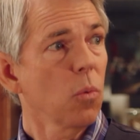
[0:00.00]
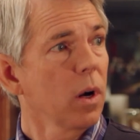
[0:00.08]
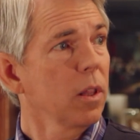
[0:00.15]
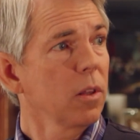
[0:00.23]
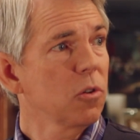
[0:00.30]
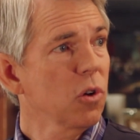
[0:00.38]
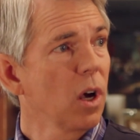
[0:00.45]

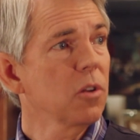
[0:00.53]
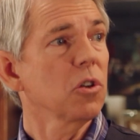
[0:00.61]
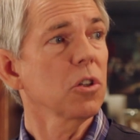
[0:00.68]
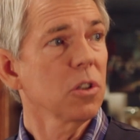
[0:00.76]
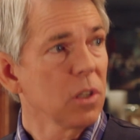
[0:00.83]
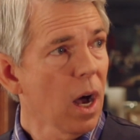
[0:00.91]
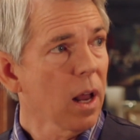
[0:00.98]
running the
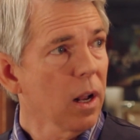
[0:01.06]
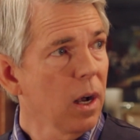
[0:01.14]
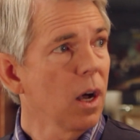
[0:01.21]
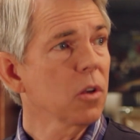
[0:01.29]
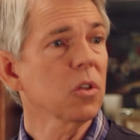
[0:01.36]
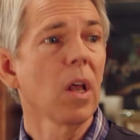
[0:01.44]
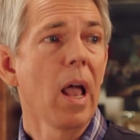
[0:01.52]
judges, not
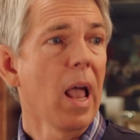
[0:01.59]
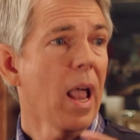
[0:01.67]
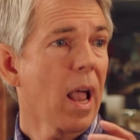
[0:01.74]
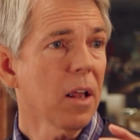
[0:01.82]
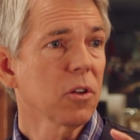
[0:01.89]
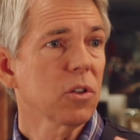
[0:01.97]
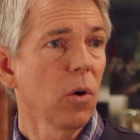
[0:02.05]
us.
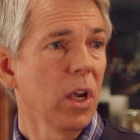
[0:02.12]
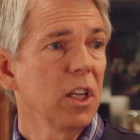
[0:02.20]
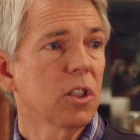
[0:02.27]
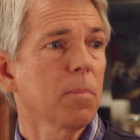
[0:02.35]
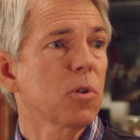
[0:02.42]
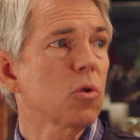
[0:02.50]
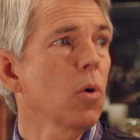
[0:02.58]
And so he's
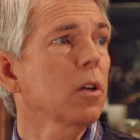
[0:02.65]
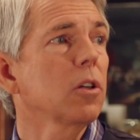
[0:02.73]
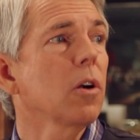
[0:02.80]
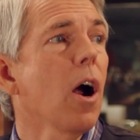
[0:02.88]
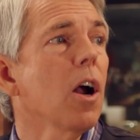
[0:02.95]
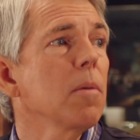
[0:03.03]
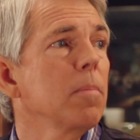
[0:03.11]
obstructed
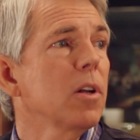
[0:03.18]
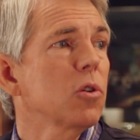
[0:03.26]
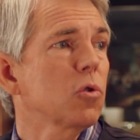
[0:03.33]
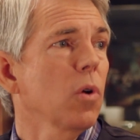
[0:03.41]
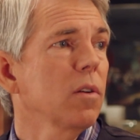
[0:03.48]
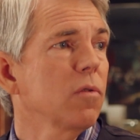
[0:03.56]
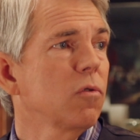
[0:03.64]
our
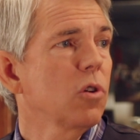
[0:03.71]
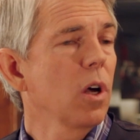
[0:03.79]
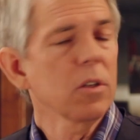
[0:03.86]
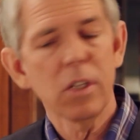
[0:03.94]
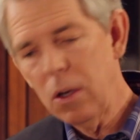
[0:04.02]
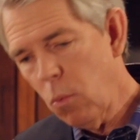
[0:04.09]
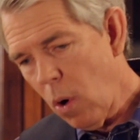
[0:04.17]
administration of
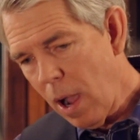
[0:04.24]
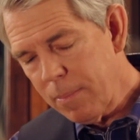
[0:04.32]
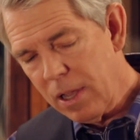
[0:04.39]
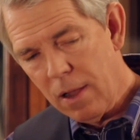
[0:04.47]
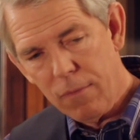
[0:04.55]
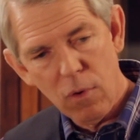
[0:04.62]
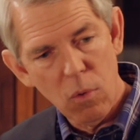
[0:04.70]
justice. He wiped
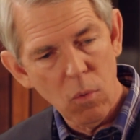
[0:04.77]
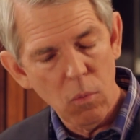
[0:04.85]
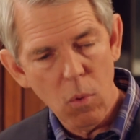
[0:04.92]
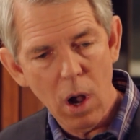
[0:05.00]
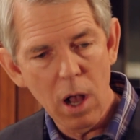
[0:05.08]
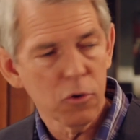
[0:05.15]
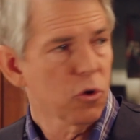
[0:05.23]
out for a
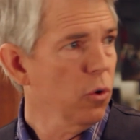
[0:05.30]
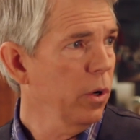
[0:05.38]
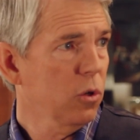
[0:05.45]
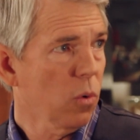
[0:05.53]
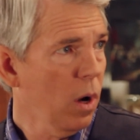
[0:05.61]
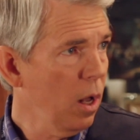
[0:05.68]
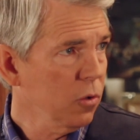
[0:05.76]
while jury
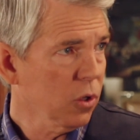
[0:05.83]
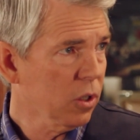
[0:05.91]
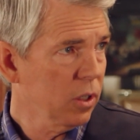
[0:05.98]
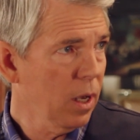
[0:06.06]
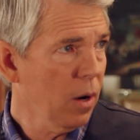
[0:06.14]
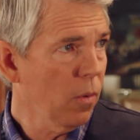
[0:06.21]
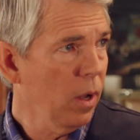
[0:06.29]
trials,
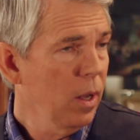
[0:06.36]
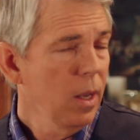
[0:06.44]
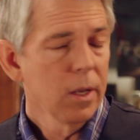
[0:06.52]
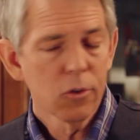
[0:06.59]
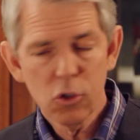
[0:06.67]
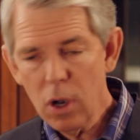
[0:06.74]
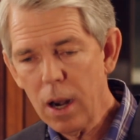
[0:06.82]
etc.
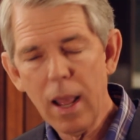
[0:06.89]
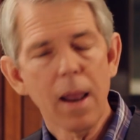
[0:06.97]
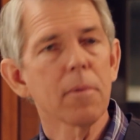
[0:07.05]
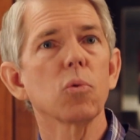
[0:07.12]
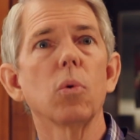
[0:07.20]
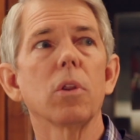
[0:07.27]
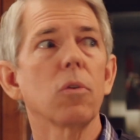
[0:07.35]
John
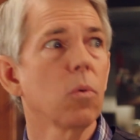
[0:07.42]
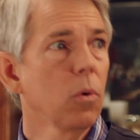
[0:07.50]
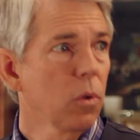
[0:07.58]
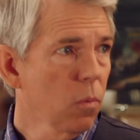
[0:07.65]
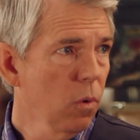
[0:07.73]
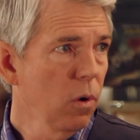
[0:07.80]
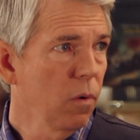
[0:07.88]
Adams went through
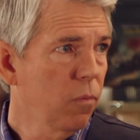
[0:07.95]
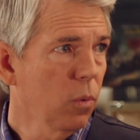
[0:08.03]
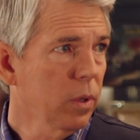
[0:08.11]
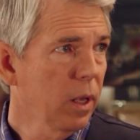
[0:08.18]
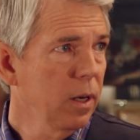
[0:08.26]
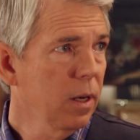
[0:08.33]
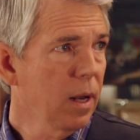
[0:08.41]
the roof when
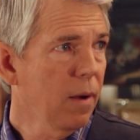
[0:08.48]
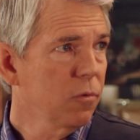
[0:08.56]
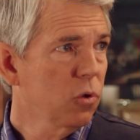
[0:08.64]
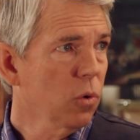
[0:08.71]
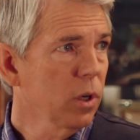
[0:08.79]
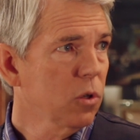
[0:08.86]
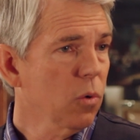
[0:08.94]
they didn't have
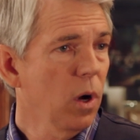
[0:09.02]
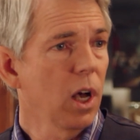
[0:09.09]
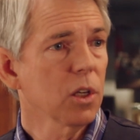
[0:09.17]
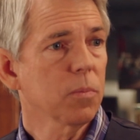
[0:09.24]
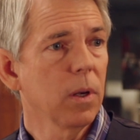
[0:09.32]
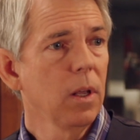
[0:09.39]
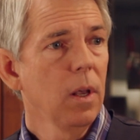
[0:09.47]
jury
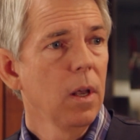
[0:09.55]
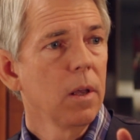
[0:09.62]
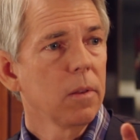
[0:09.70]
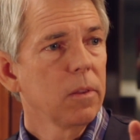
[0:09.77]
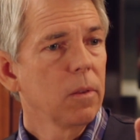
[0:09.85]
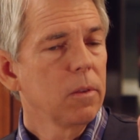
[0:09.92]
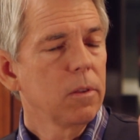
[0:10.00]
trials. Mm. But
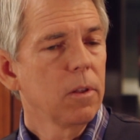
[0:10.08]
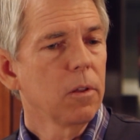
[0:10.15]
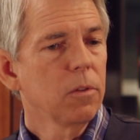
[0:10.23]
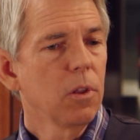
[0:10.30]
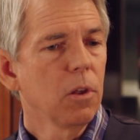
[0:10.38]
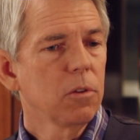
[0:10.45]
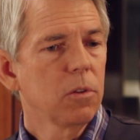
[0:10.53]
the,
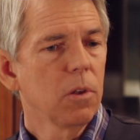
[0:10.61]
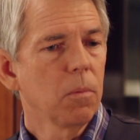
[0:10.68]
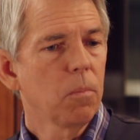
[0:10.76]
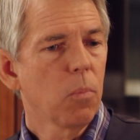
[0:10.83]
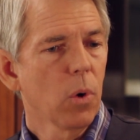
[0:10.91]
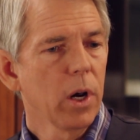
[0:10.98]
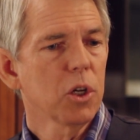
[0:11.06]
the, the
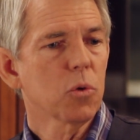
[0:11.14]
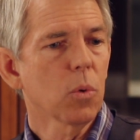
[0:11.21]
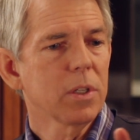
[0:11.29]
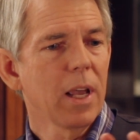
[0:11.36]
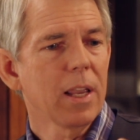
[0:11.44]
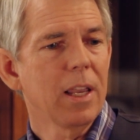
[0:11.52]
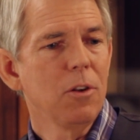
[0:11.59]
British were
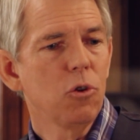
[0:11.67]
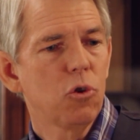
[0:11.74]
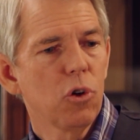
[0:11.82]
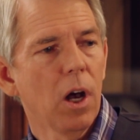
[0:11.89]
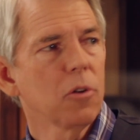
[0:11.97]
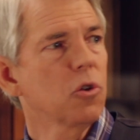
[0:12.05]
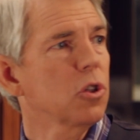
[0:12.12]
taking
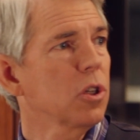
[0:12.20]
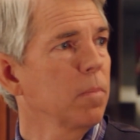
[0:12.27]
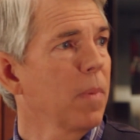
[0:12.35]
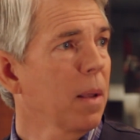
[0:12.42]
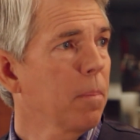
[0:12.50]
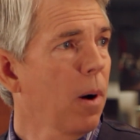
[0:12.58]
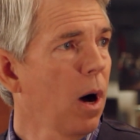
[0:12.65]
judges to
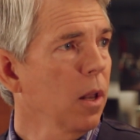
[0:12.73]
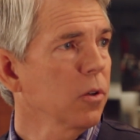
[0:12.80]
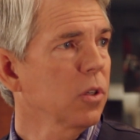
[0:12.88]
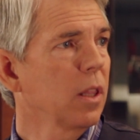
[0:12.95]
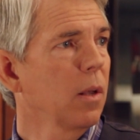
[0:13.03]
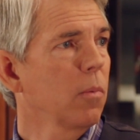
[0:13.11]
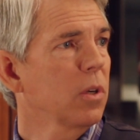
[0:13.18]
make
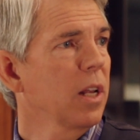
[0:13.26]
policy. They were